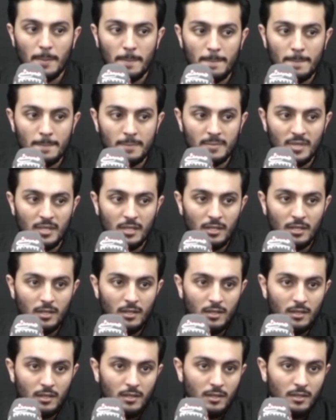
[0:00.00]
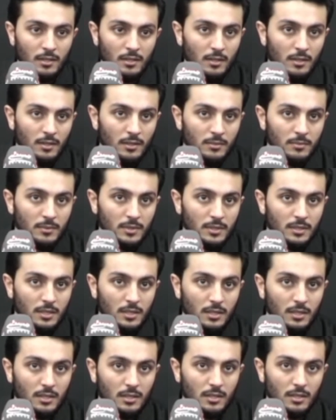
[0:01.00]

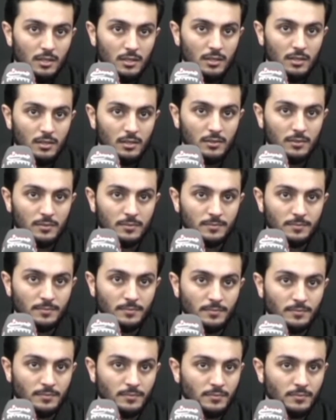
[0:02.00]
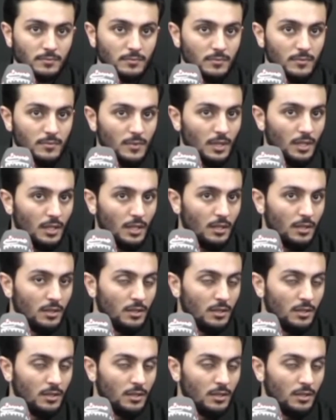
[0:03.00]
(no one is talking)